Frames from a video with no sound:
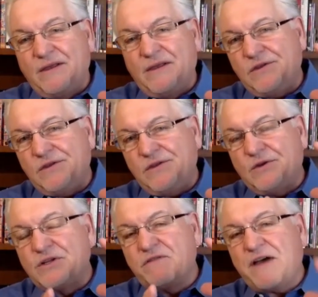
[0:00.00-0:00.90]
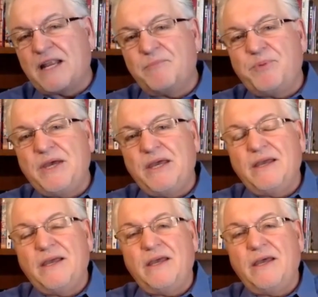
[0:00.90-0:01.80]
you're
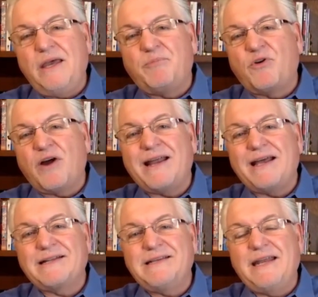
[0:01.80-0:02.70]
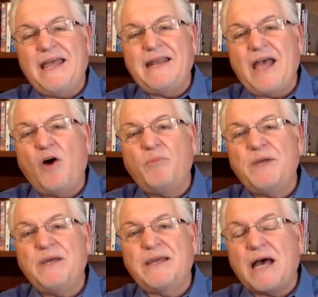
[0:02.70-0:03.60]
developing a product and, and
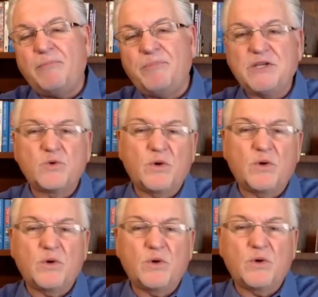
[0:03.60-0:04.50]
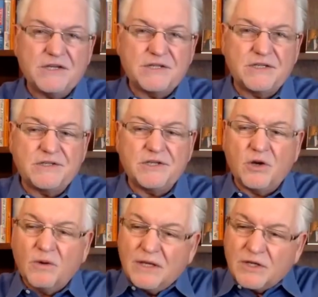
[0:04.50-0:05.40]
helping companies, organizations, you
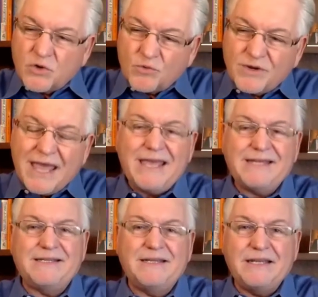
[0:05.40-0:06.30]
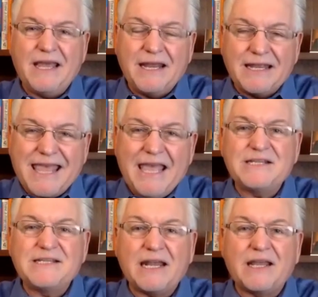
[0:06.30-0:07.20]
know, create and, and
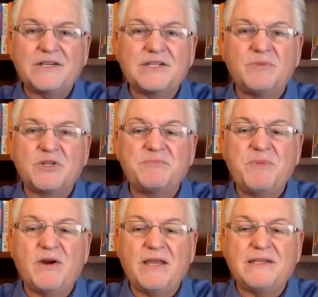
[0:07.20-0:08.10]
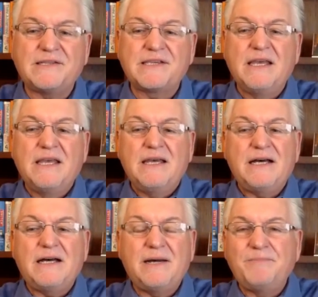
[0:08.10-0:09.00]
engage that customer experience.
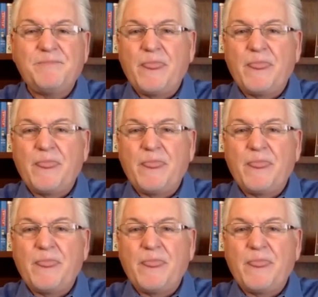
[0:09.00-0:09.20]
Um,